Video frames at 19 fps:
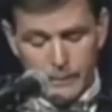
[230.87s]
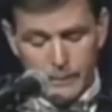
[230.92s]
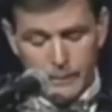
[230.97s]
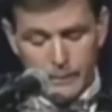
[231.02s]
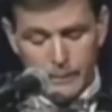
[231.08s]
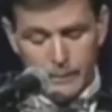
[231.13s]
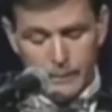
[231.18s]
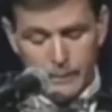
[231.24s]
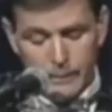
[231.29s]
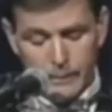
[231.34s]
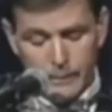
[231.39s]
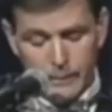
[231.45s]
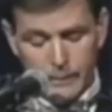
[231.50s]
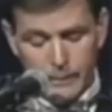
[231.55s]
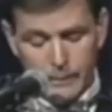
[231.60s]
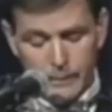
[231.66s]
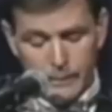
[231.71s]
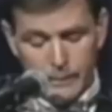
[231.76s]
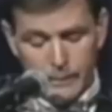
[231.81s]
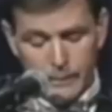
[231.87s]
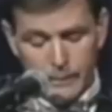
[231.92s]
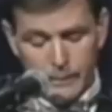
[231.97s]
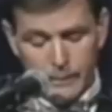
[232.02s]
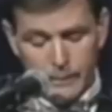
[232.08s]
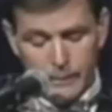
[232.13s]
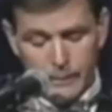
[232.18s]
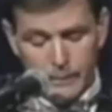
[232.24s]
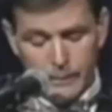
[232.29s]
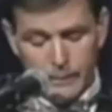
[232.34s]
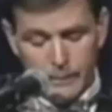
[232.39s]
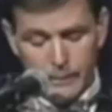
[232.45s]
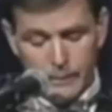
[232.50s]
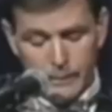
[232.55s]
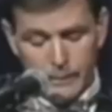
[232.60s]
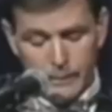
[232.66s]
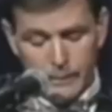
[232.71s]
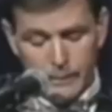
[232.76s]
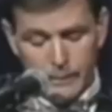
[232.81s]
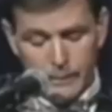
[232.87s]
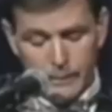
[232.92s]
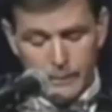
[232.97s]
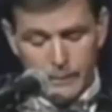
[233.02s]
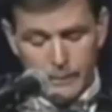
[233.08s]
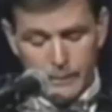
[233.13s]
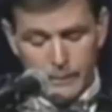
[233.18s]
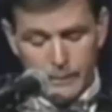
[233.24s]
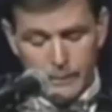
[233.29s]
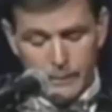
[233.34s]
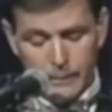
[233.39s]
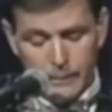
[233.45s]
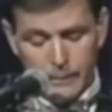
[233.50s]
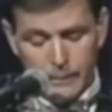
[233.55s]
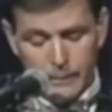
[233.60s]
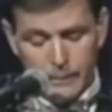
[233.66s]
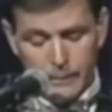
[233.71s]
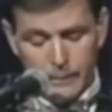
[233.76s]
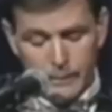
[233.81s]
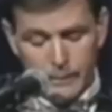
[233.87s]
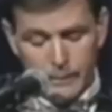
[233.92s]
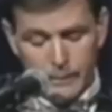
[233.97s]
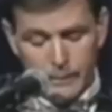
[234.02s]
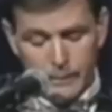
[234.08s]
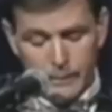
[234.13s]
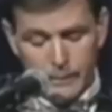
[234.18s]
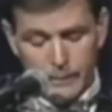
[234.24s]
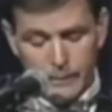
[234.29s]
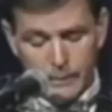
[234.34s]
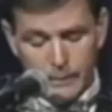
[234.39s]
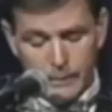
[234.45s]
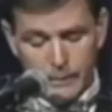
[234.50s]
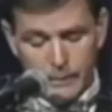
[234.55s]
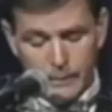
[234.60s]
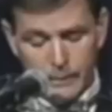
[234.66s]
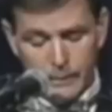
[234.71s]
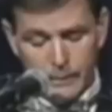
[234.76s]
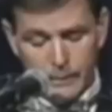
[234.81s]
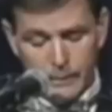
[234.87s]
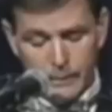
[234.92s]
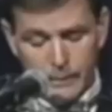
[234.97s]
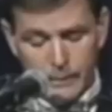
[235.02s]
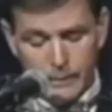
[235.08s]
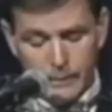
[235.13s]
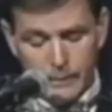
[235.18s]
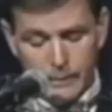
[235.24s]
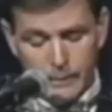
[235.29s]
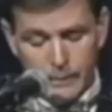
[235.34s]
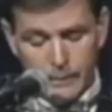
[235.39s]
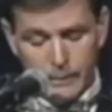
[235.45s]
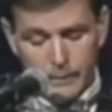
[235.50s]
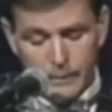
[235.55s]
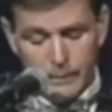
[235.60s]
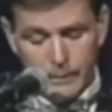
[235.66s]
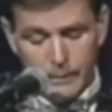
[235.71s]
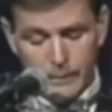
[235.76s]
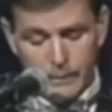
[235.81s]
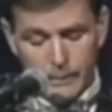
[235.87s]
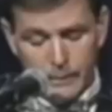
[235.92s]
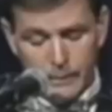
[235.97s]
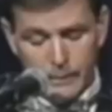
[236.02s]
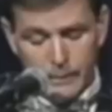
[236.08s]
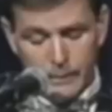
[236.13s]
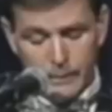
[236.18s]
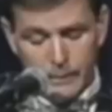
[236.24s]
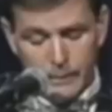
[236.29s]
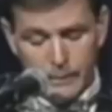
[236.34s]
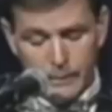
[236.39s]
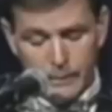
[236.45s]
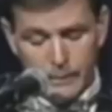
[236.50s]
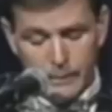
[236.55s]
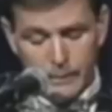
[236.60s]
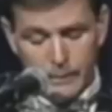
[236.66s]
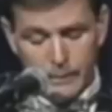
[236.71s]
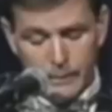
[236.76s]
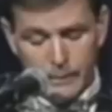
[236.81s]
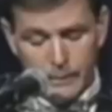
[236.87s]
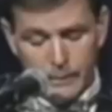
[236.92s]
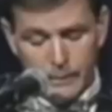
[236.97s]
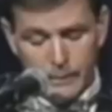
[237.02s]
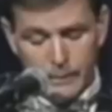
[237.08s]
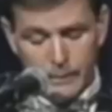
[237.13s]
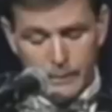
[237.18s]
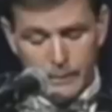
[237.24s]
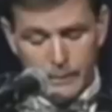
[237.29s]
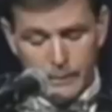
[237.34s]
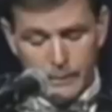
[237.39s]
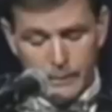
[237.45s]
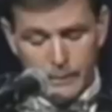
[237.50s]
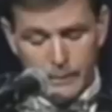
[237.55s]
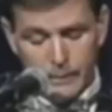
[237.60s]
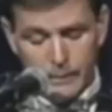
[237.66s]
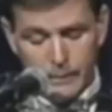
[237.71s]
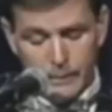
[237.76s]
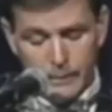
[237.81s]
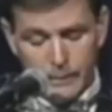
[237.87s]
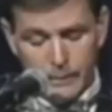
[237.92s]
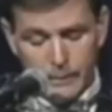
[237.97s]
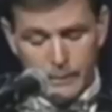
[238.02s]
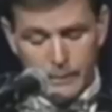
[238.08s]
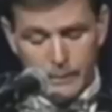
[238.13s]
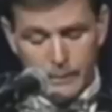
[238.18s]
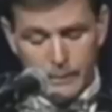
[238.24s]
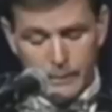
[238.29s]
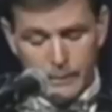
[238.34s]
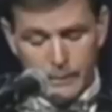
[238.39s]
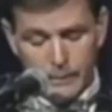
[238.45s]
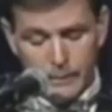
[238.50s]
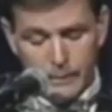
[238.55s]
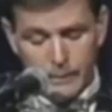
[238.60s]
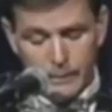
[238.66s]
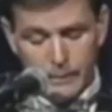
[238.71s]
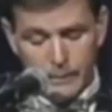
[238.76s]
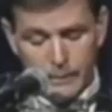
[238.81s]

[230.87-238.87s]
No words are spoken by the person on screen.